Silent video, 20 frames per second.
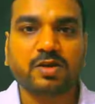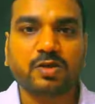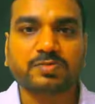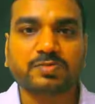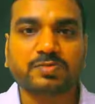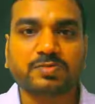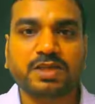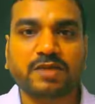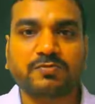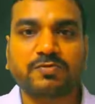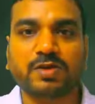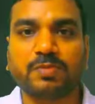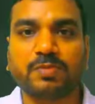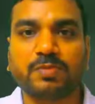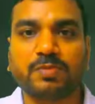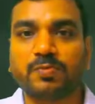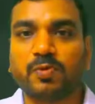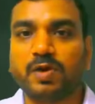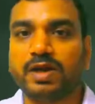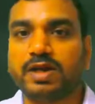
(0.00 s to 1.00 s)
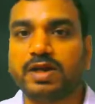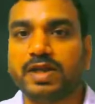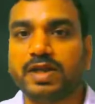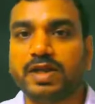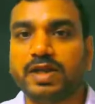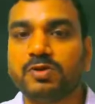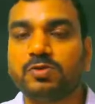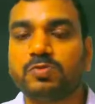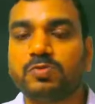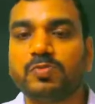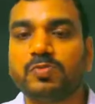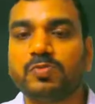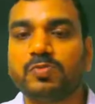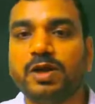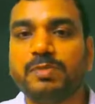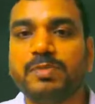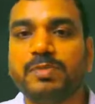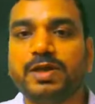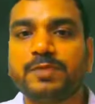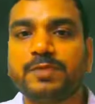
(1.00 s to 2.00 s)
an object from point A to
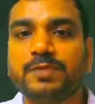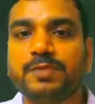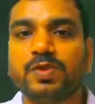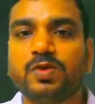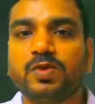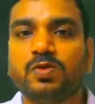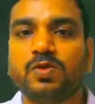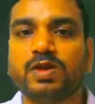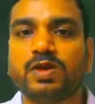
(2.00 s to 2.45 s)
point B?